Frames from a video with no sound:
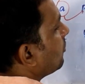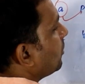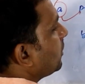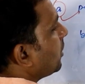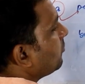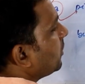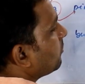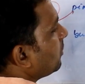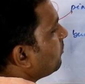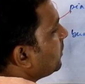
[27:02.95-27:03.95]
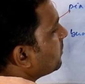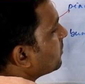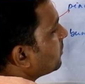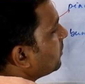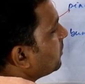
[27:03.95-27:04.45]
The uncountable
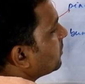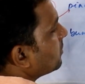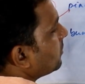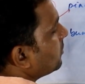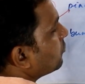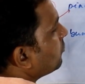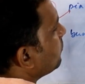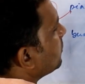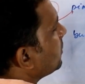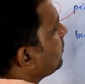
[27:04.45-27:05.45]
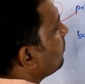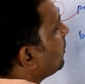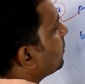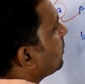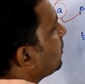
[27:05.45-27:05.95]
means it should be
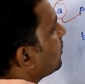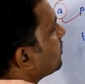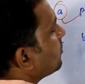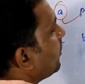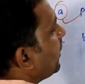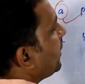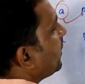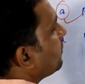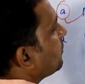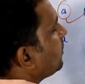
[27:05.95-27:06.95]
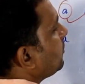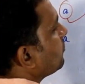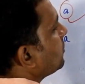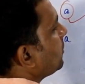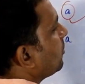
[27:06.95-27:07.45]
singular. So again,
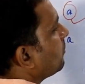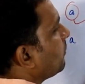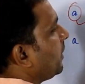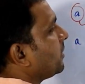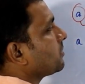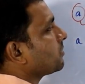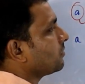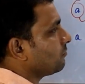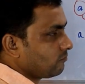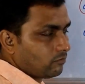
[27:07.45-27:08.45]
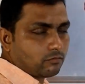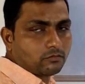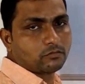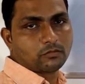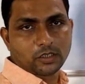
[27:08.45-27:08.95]
using of s
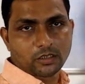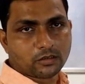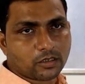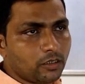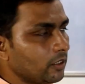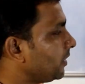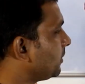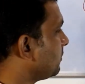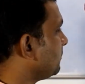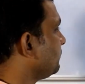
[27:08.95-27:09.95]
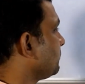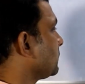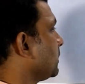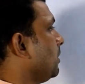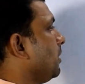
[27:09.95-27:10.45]
is incorrect.
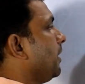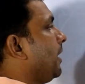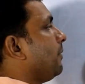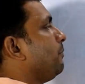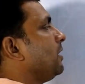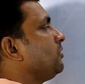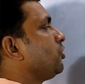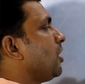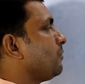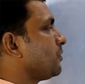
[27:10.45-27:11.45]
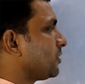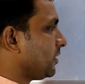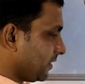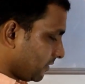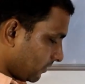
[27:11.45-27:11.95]
A bunch of
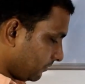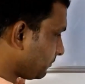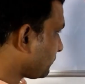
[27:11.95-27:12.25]
sticks.